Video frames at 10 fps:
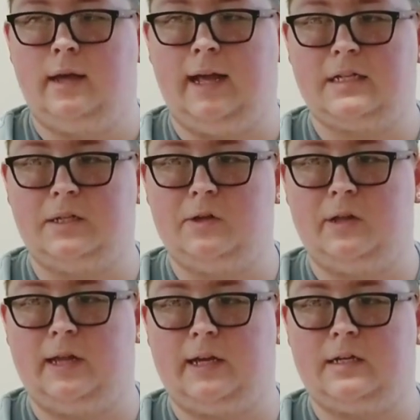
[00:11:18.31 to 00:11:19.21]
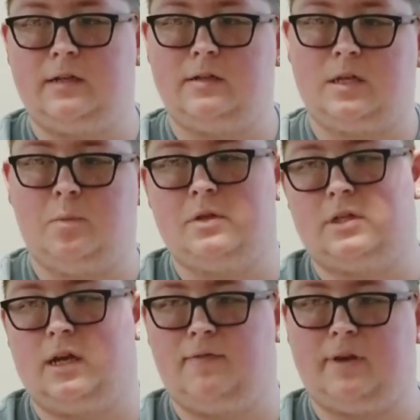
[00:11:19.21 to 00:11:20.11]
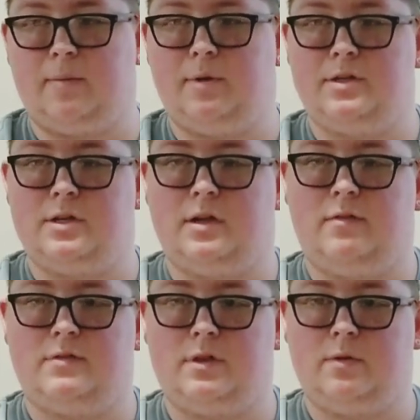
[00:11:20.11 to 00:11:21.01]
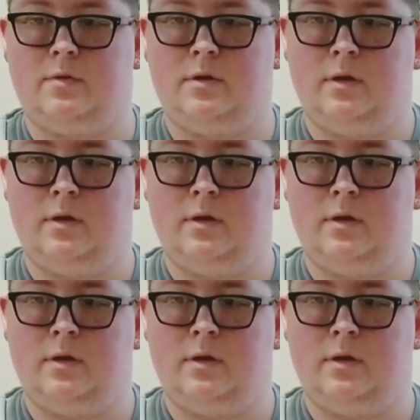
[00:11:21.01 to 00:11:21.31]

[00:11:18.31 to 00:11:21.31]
It's literally like someone's knife, like a budget knife. So,